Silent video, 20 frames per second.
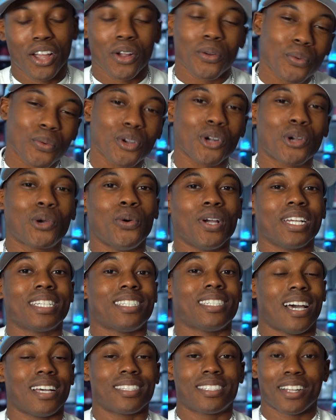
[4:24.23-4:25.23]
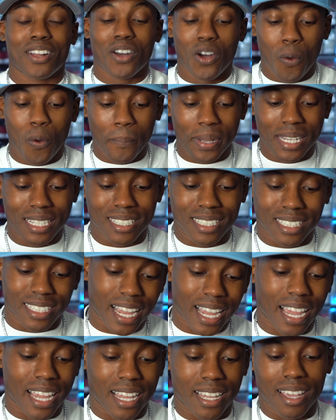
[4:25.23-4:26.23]
Real quick, shout out to the homie
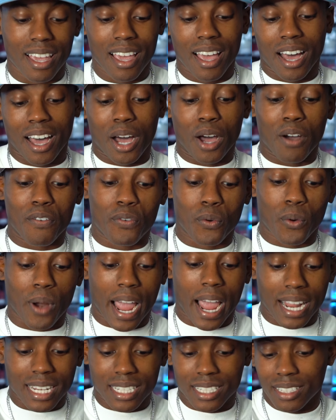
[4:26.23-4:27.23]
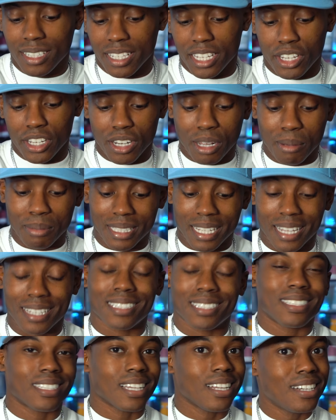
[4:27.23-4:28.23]
Jay uh, for actually, you know what I'm saying,
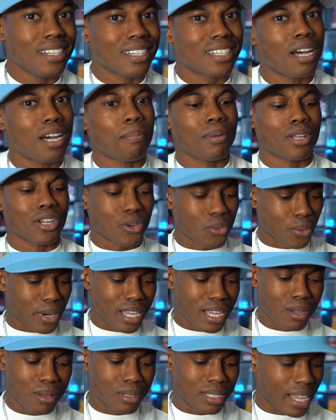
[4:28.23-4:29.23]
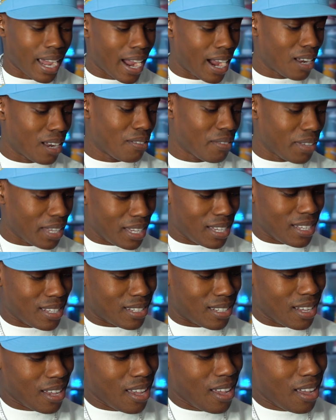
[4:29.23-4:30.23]
selling a couple of grails out of his